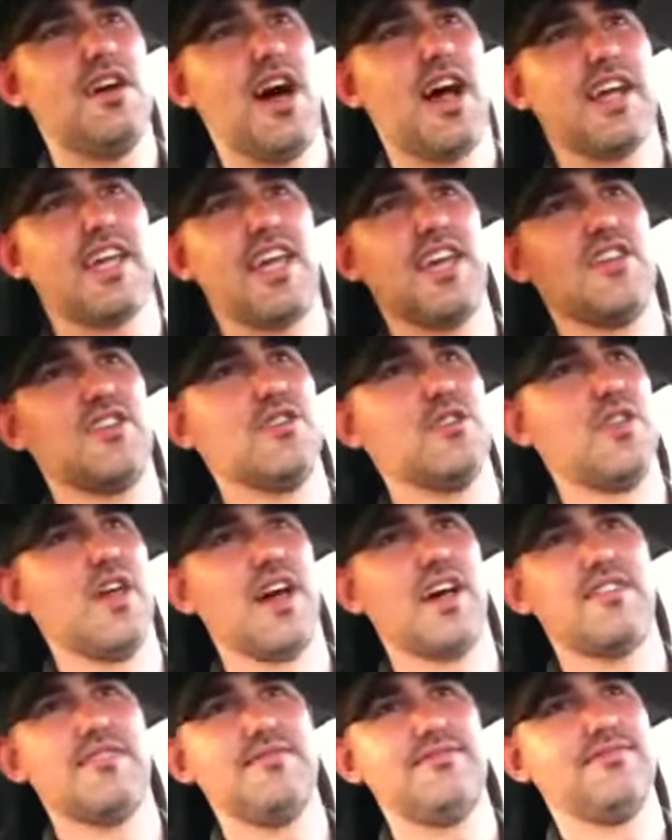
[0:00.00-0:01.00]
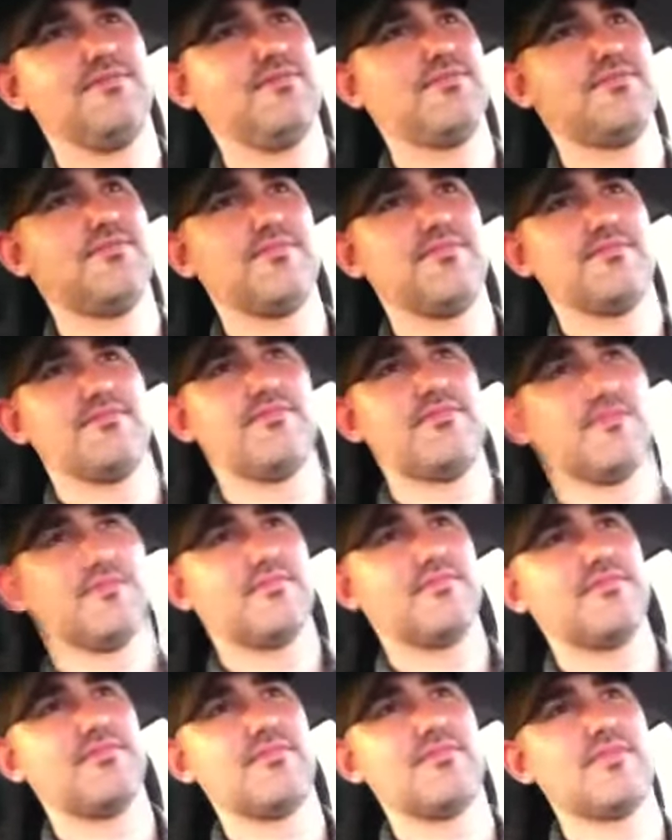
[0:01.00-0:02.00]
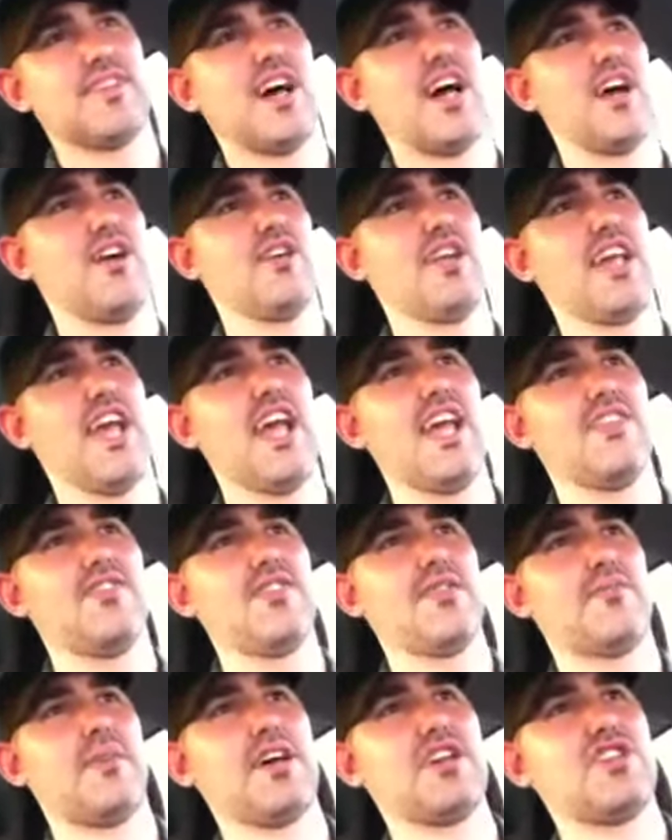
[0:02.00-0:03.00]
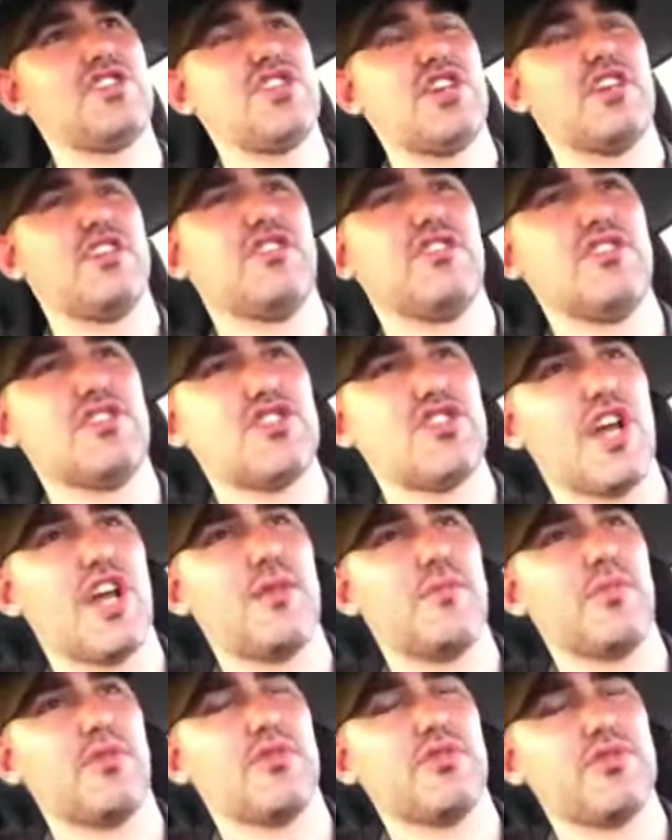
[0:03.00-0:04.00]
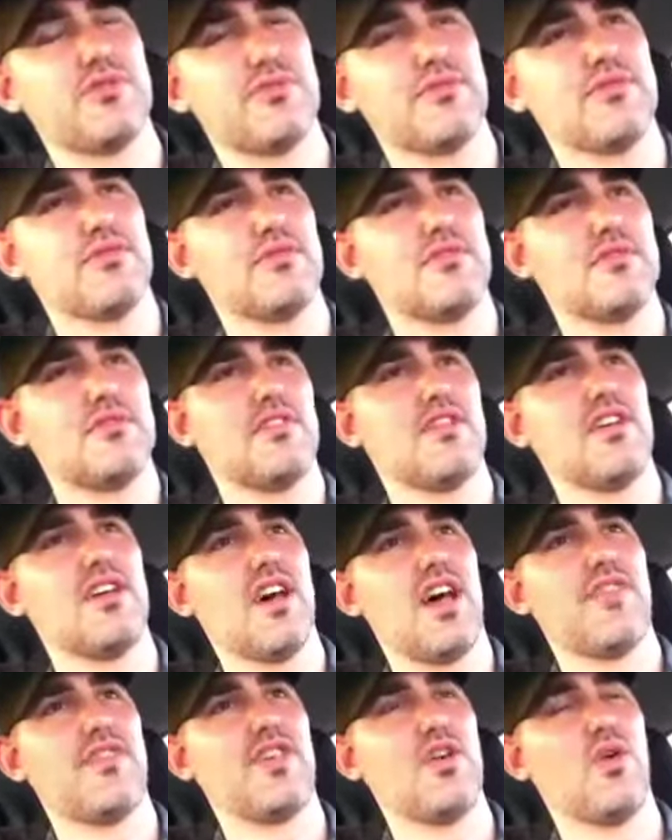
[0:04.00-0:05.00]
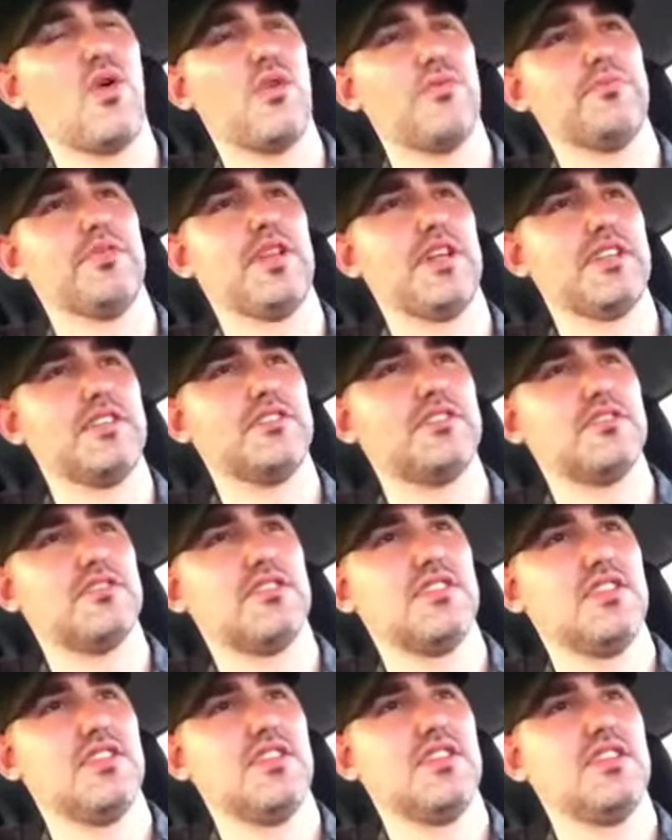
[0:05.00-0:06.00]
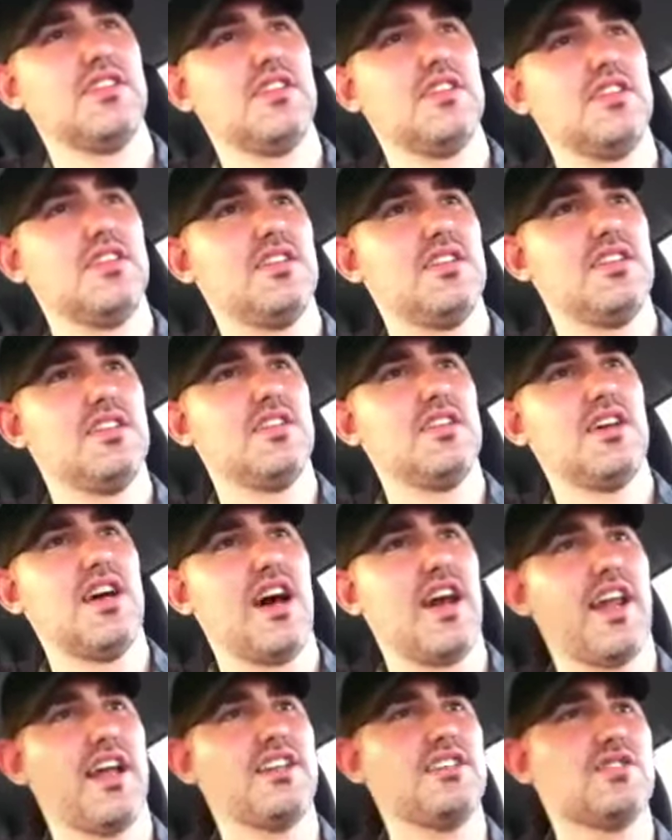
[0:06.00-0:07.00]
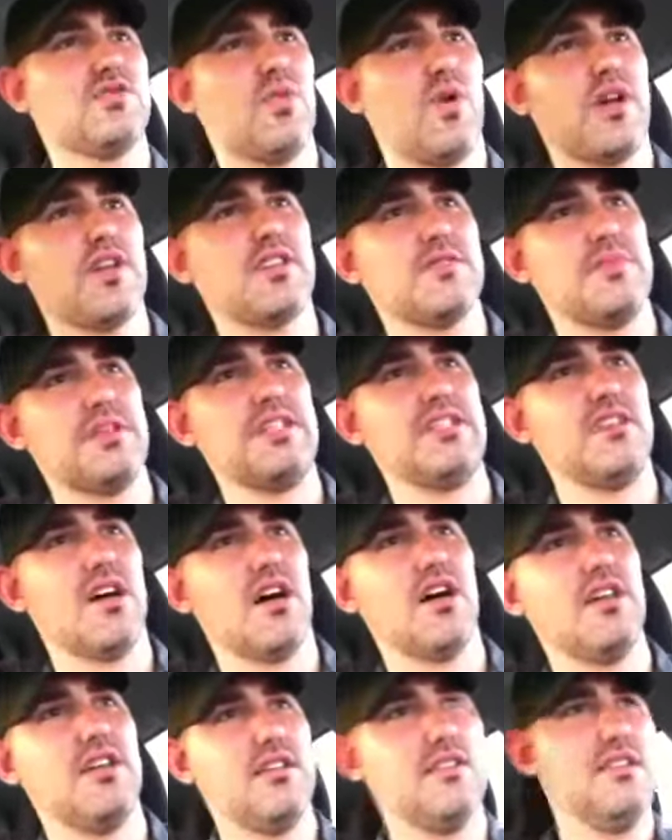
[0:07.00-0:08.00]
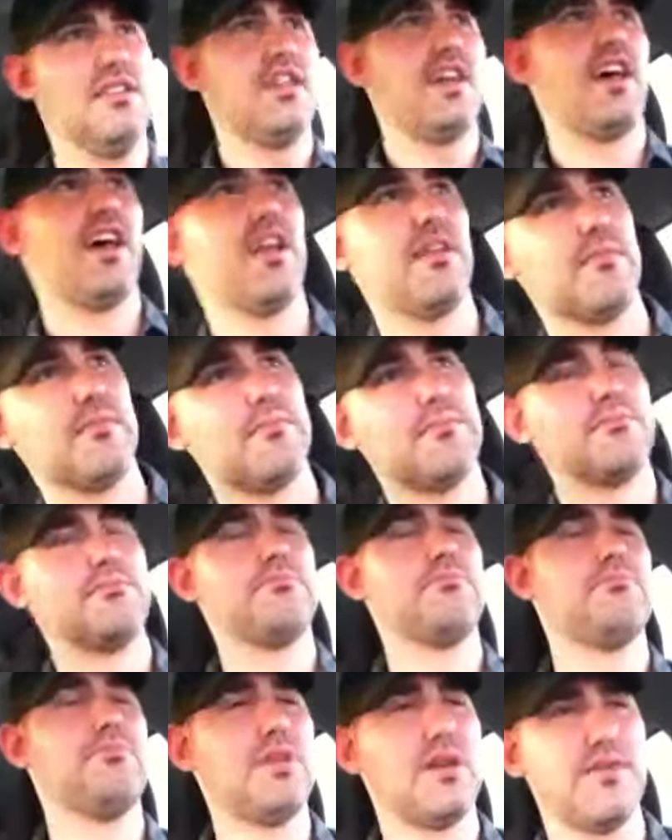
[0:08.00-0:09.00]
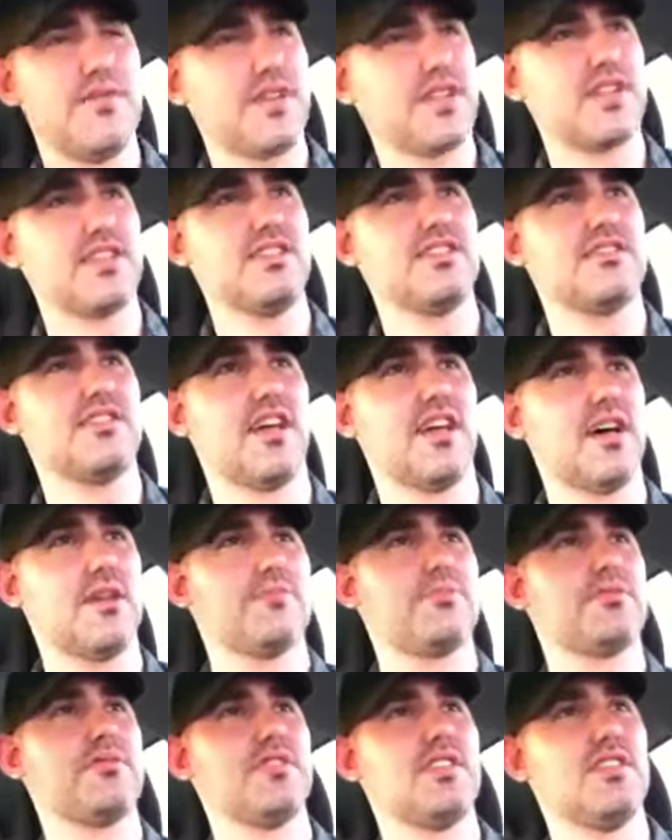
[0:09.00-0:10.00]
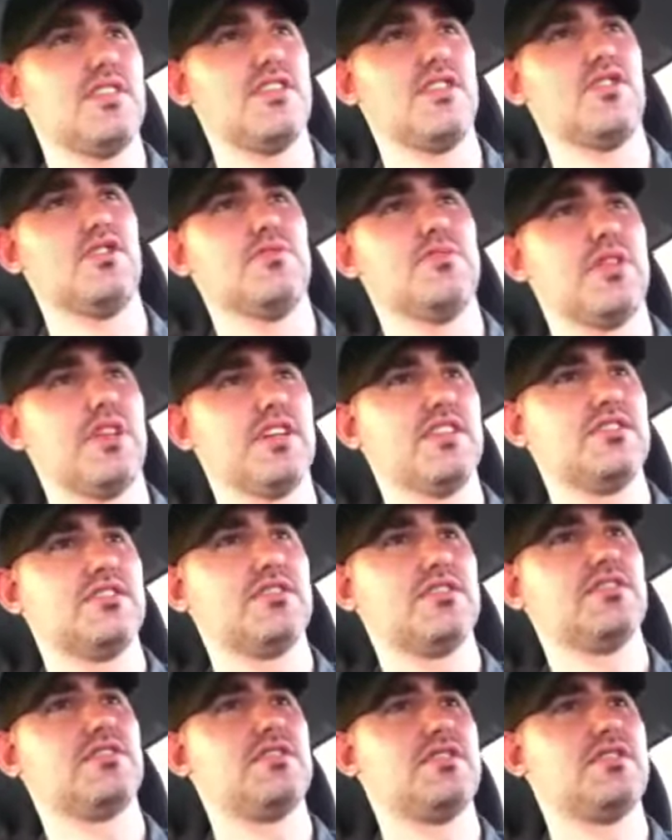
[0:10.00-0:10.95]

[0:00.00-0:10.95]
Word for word: I can't do that. I already hate that my shit is in shambles at the old place. I just want it to be done and perfectly set up in the new place.